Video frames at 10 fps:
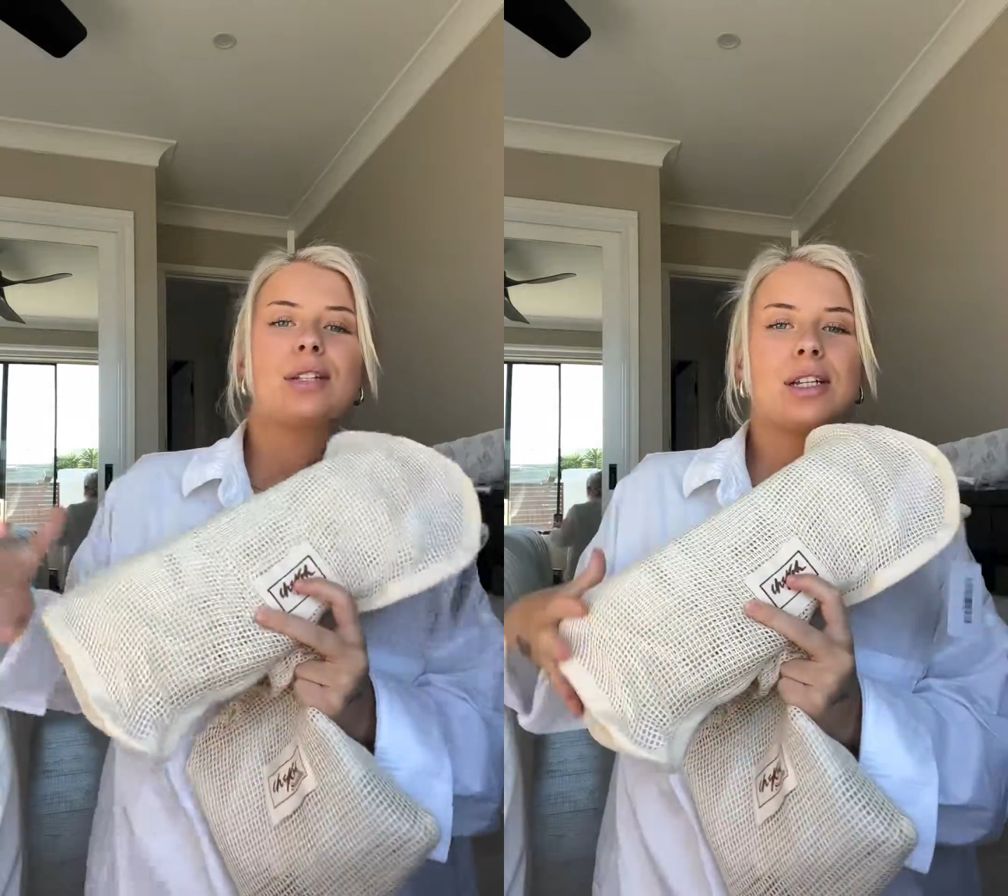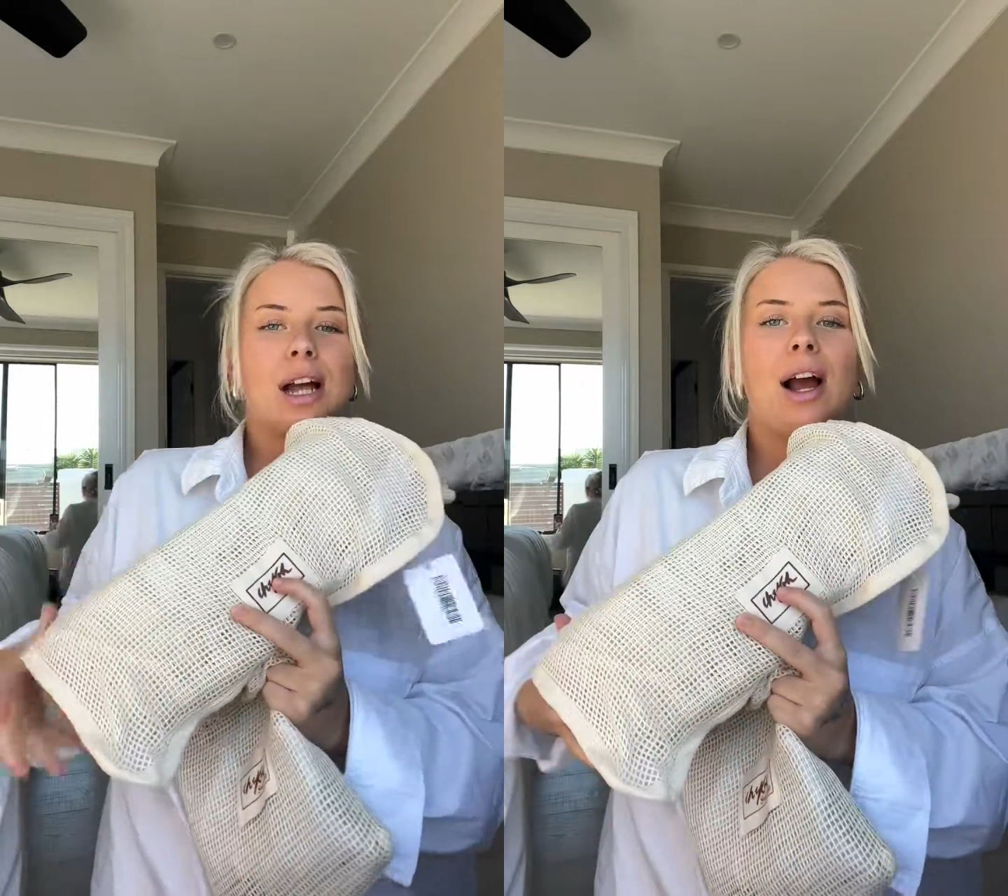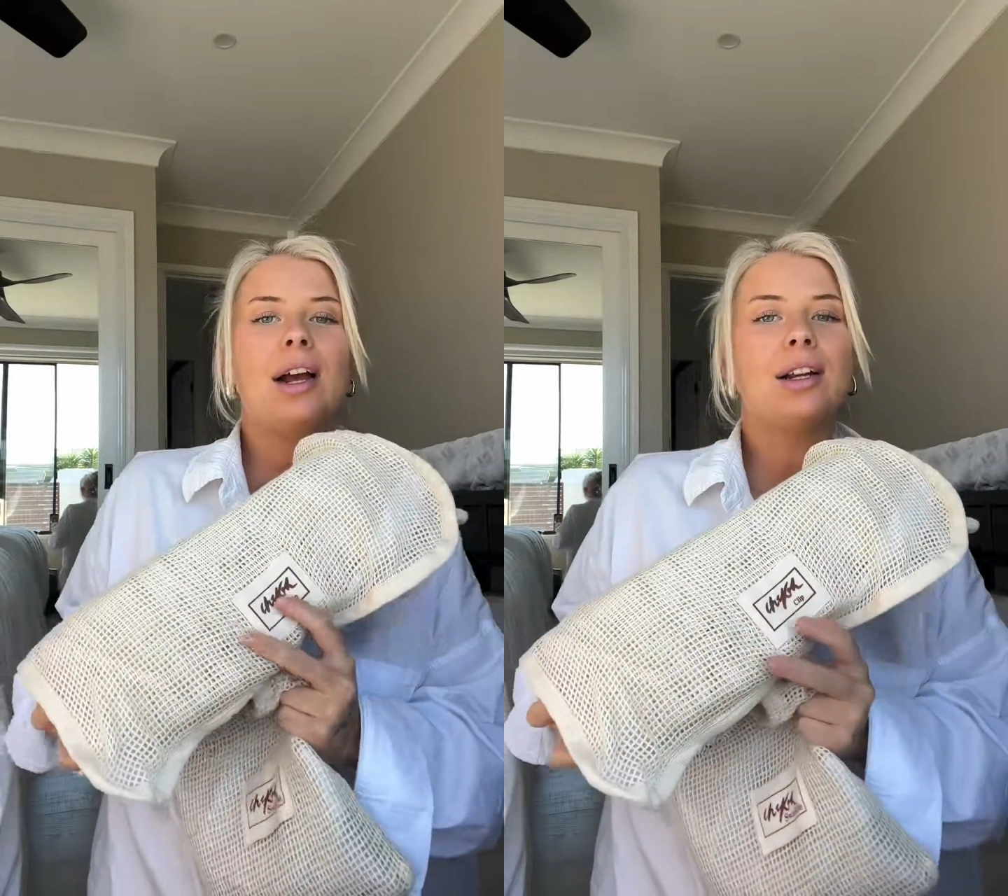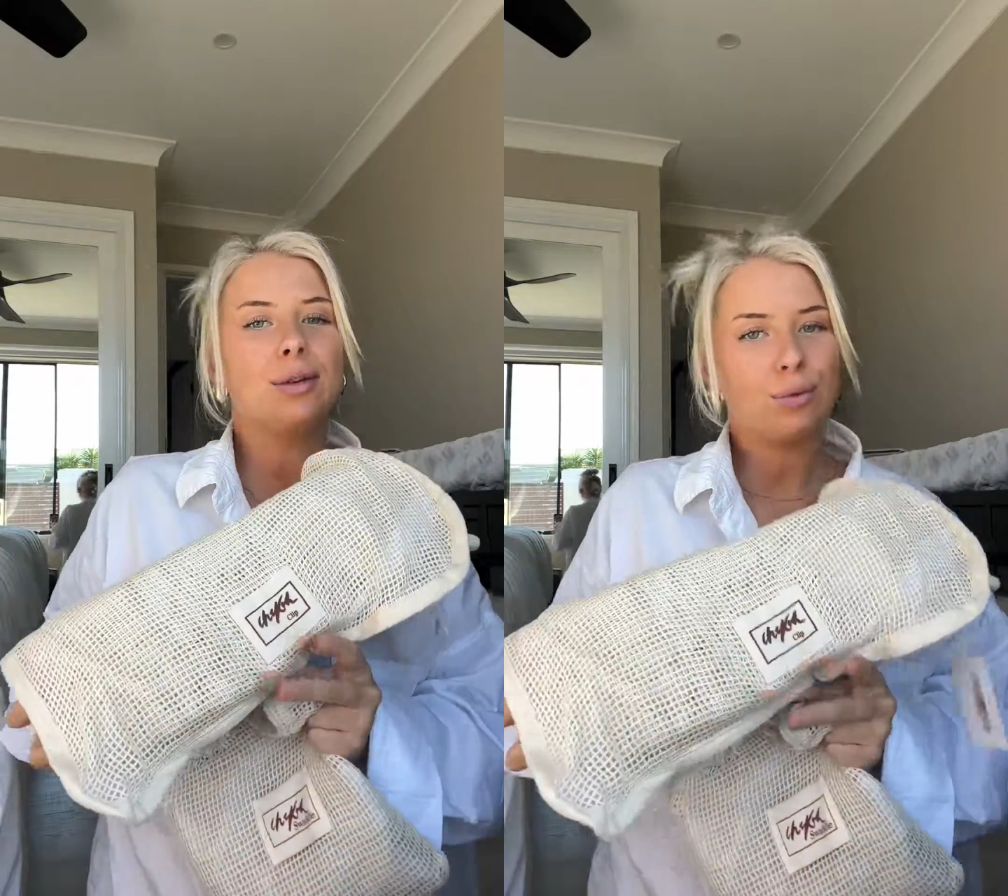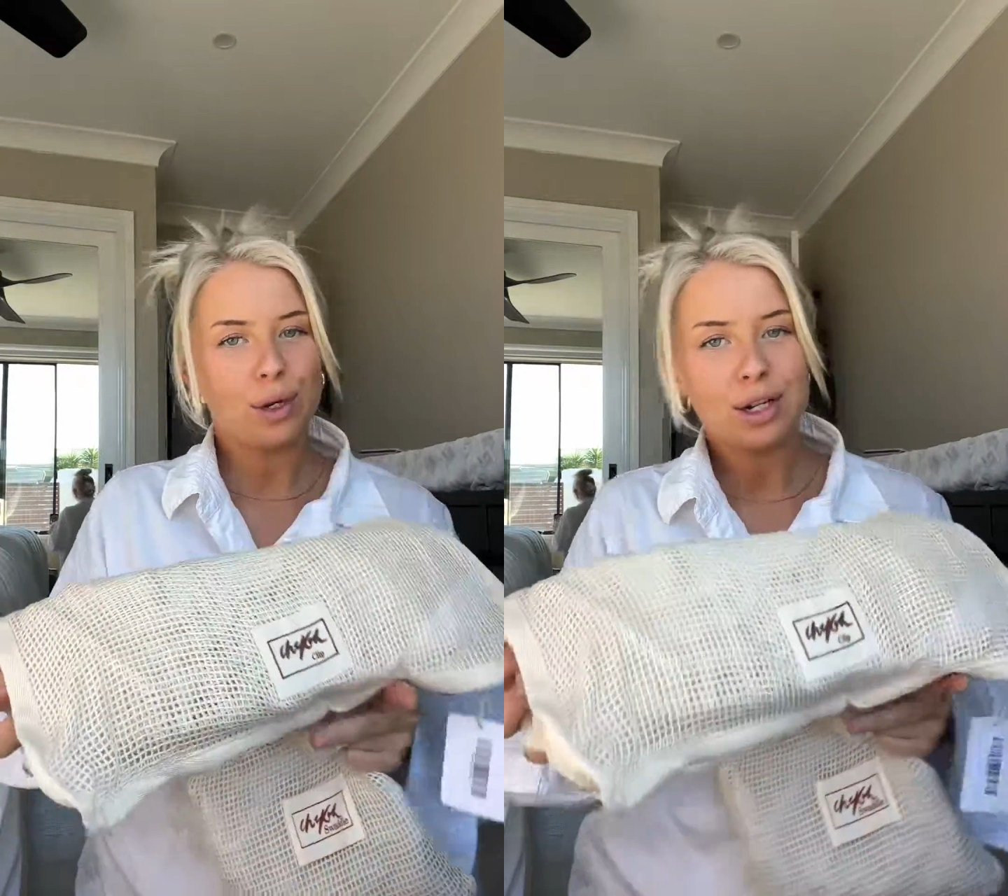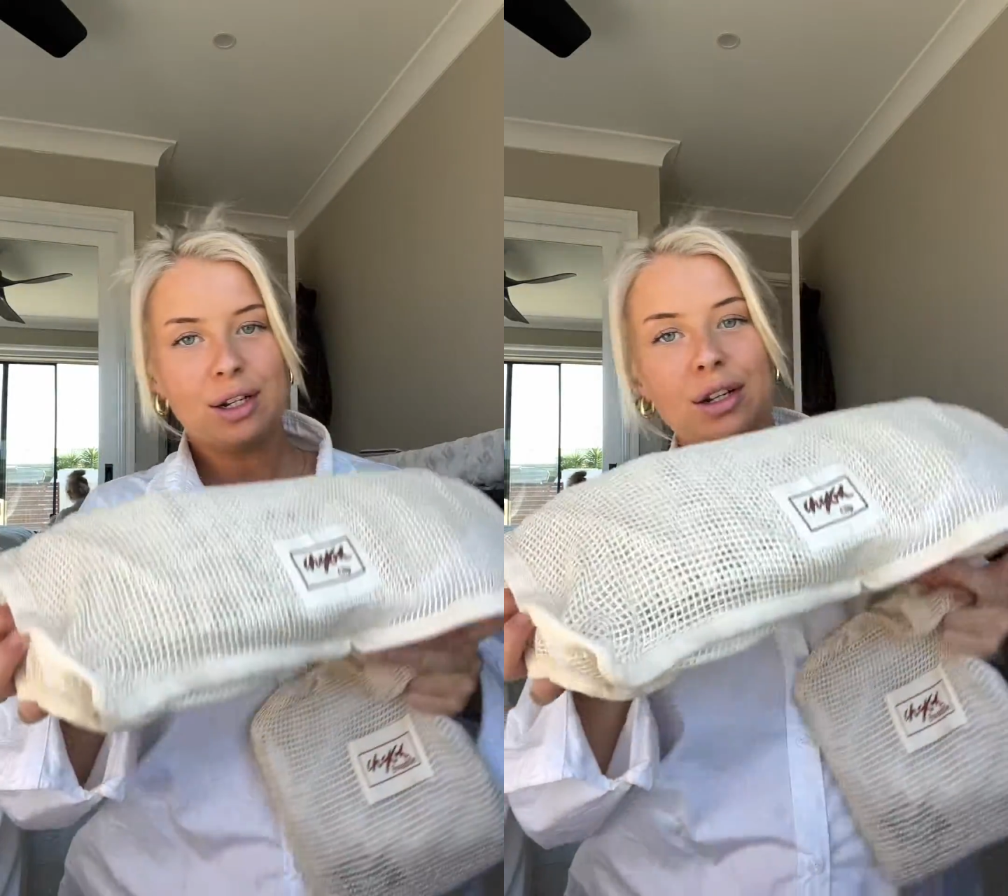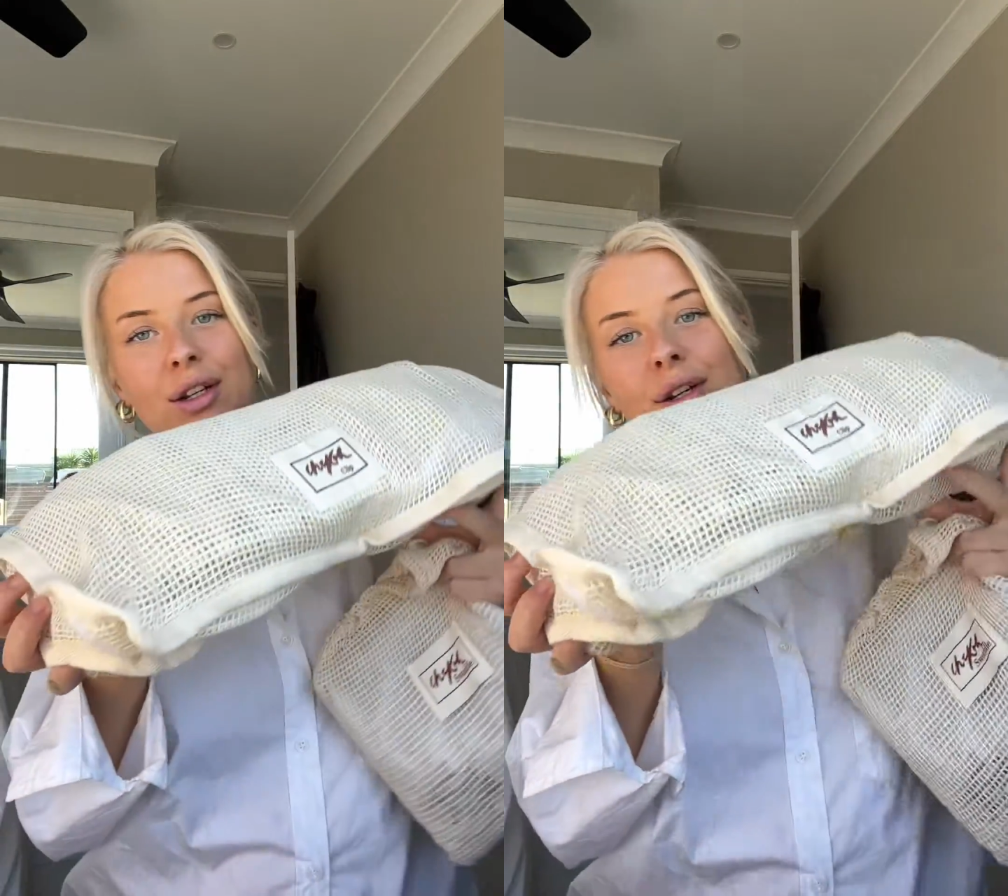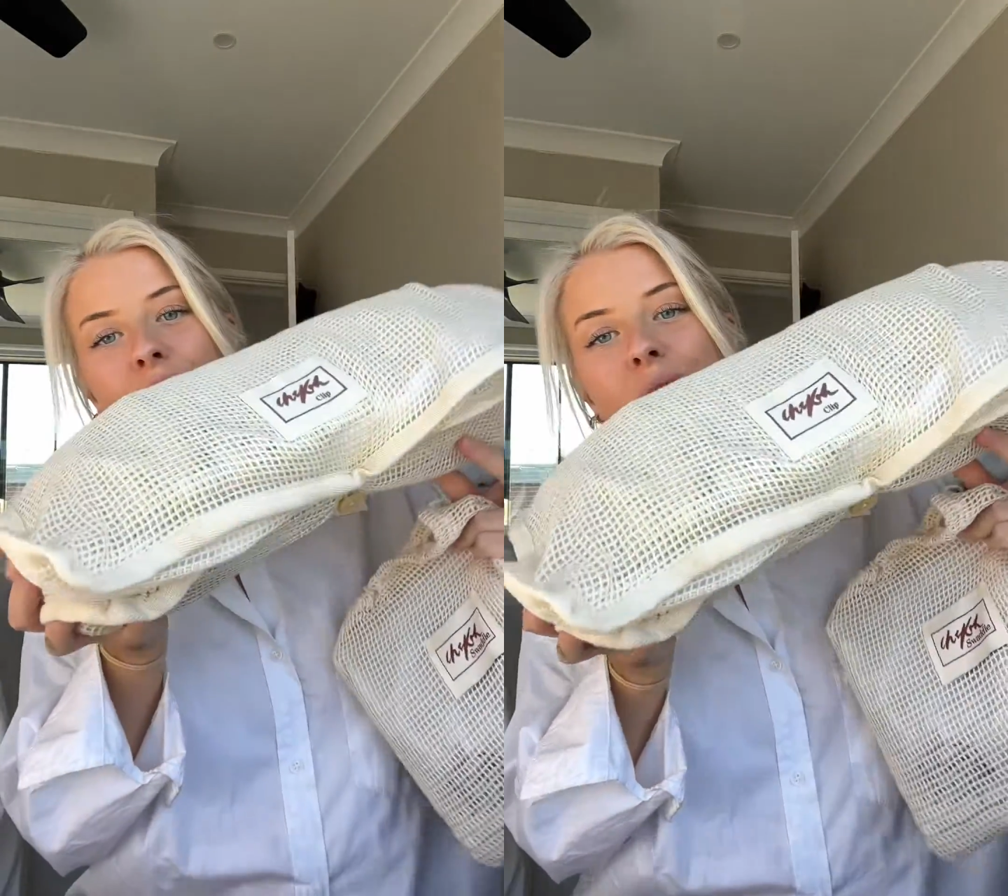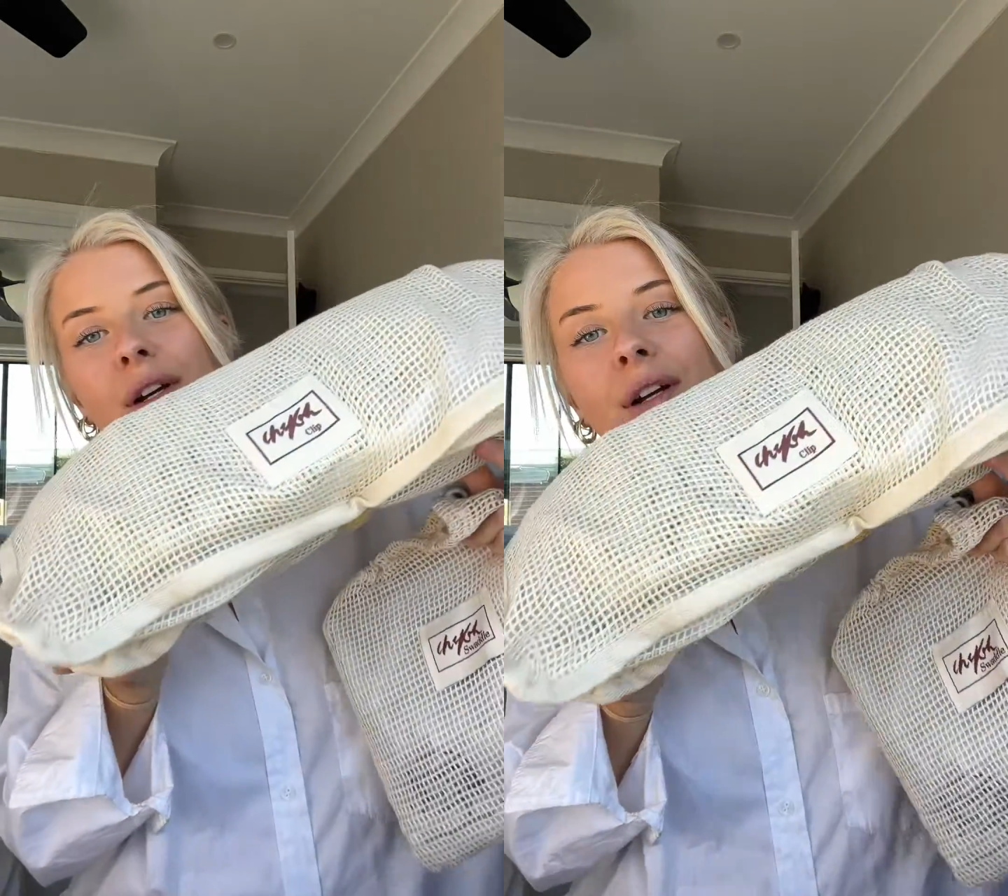like when you